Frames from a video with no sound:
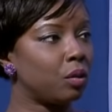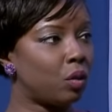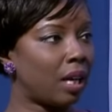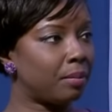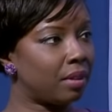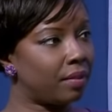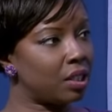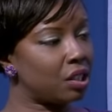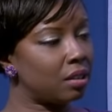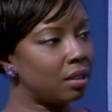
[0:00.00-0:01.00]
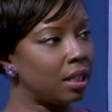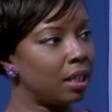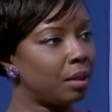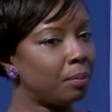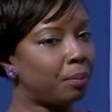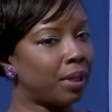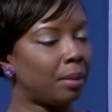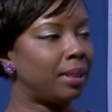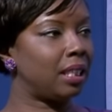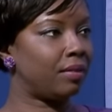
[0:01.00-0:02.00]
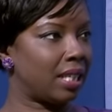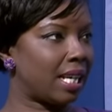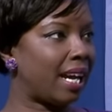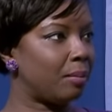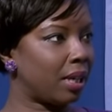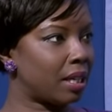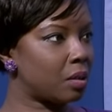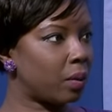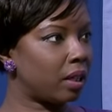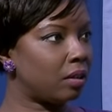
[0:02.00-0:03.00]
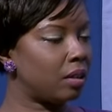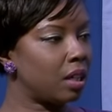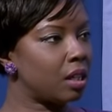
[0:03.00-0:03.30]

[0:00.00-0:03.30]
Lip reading: drop the vision, but I believe in timing as well.